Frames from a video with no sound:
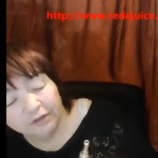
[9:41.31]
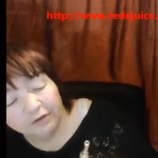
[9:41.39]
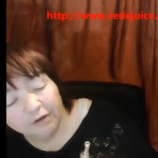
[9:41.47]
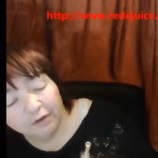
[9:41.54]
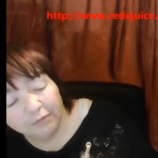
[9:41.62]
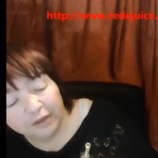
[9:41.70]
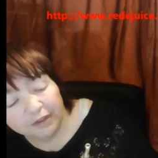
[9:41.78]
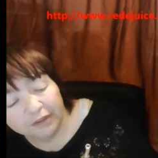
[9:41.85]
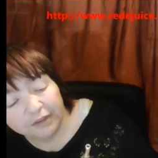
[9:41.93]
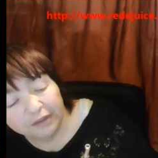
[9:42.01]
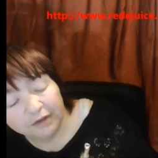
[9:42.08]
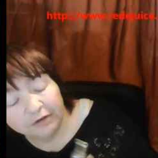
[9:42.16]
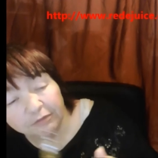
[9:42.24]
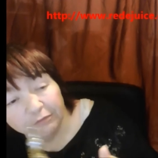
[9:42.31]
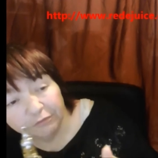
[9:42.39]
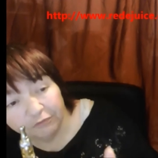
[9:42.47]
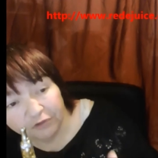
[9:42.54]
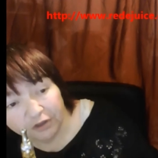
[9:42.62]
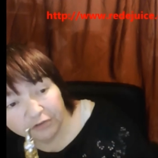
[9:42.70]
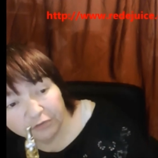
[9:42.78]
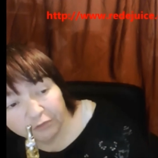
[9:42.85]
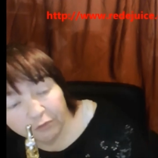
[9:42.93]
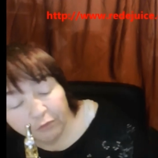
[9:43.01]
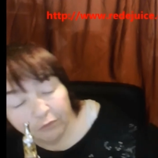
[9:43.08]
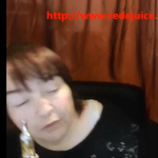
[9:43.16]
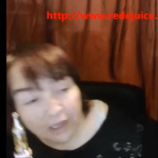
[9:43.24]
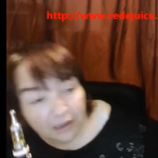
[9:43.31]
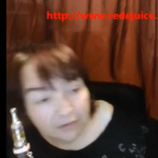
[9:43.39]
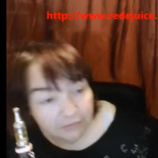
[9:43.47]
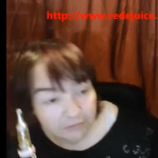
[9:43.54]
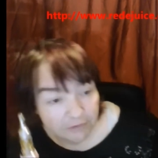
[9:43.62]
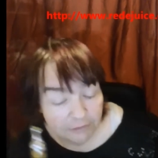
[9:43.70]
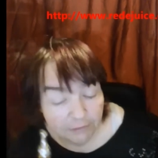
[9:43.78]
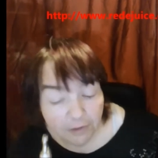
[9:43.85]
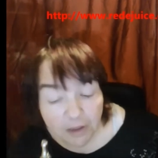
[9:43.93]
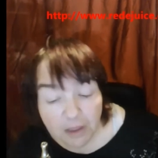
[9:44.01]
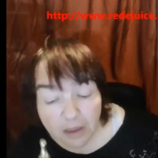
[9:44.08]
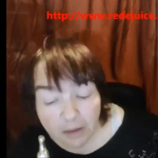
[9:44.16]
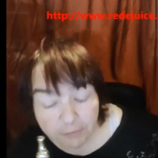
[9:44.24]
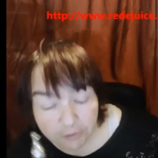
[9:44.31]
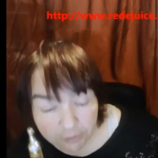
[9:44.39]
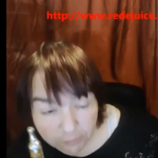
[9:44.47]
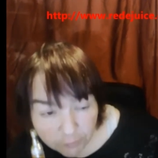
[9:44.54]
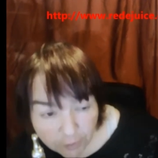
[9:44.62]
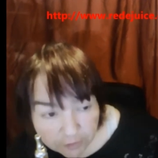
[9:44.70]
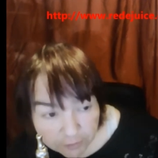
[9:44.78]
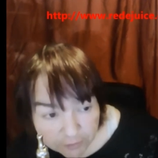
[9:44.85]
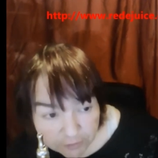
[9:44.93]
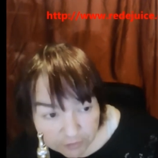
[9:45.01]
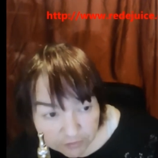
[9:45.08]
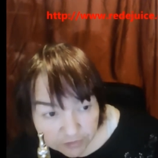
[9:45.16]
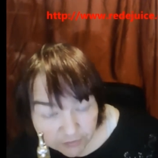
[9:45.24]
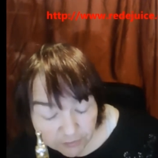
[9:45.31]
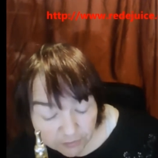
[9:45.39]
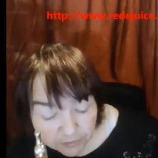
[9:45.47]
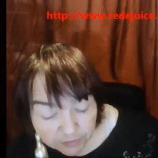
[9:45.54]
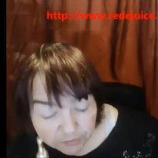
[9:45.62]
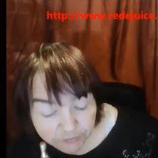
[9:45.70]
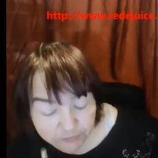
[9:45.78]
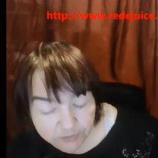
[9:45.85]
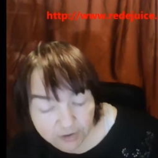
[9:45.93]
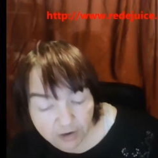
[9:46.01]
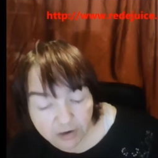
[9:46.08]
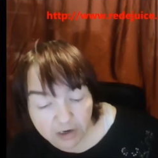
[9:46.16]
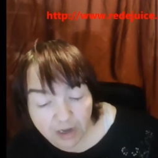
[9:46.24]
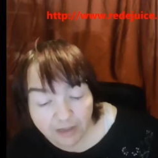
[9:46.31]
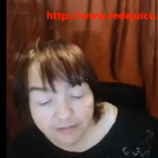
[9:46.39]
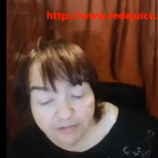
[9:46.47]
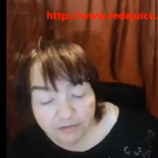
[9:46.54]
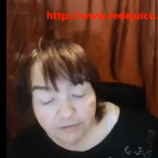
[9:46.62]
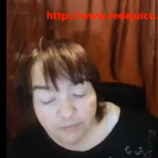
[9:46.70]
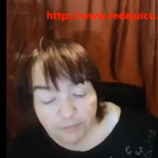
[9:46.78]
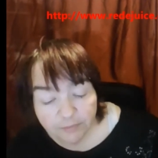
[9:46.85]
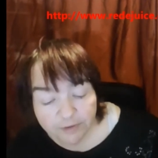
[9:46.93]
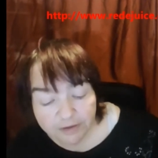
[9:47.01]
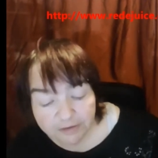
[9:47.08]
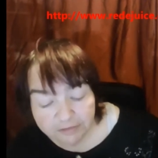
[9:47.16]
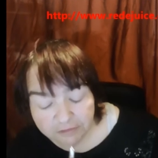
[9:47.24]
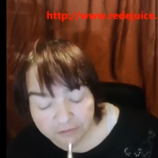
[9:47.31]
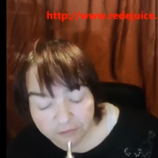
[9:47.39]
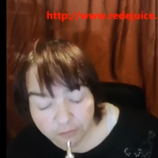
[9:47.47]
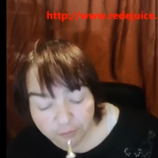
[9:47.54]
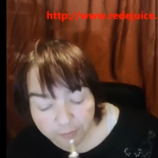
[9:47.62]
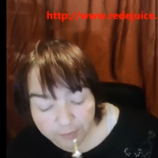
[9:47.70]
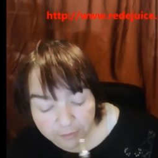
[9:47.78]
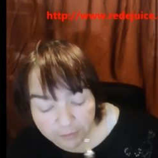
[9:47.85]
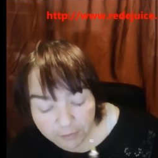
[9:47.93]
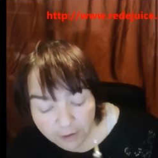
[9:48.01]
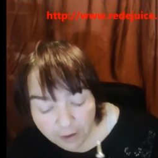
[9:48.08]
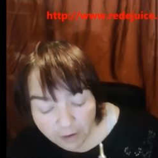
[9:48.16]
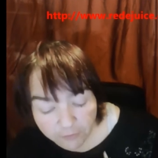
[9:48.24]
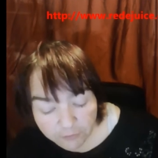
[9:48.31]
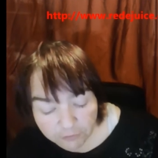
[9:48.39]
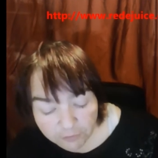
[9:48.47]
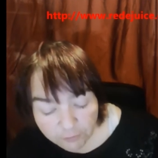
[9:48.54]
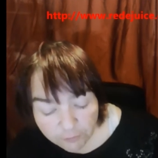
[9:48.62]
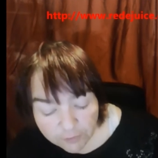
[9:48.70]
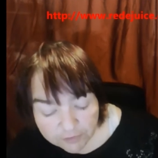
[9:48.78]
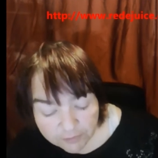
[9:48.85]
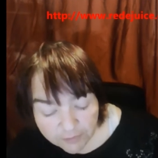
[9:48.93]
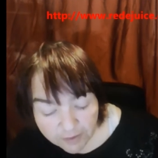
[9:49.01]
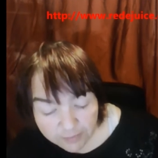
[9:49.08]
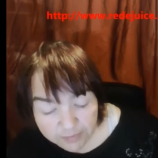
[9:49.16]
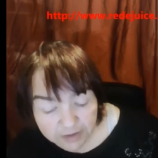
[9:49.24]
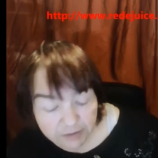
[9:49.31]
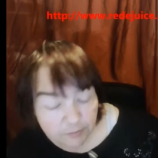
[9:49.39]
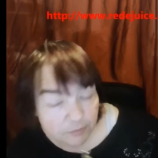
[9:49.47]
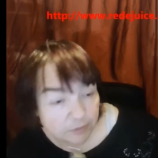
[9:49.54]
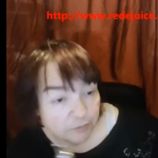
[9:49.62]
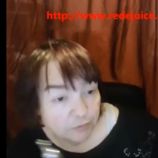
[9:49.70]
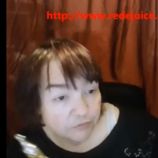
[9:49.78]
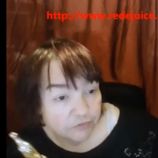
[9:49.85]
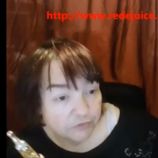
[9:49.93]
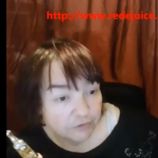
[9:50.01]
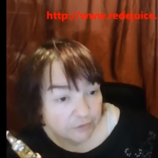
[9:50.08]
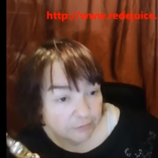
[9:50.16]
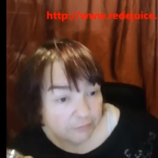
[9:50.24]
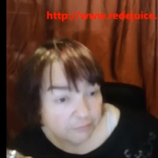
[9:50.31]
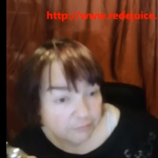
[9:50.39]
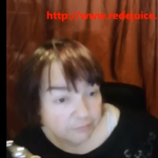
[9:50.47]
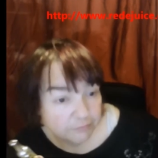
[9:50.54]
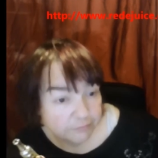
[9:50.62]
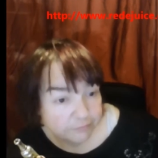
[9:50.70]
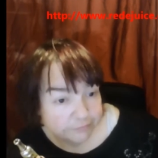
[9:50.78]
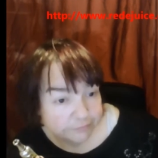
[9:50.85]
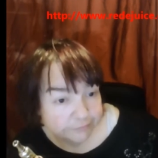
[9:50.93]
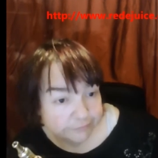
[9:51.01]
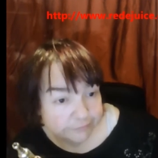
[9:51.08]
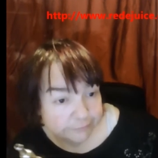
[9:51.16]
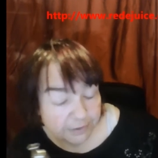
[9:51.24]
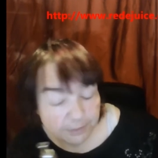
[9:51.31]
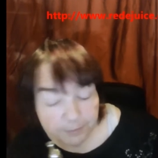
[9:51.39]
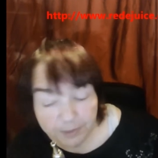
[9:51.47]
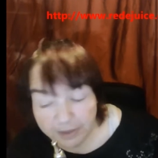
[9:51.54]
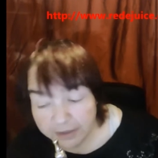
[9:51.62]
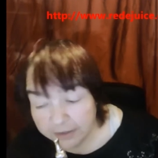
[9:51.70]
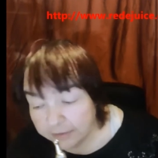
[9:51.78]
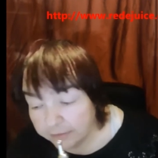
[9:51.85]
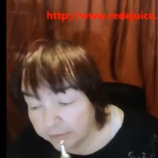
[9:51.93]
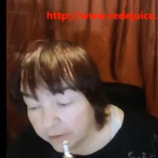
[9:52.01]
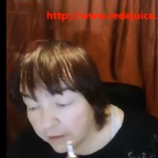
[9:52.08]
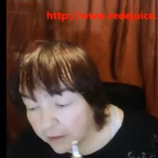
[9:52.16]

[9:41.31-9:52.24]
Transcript: so I went in there and changed the coil out. So I'm going to watch my juice level on this one. Now, I like this one because it's doing better. For some reason, my biggie one wants to be a pain.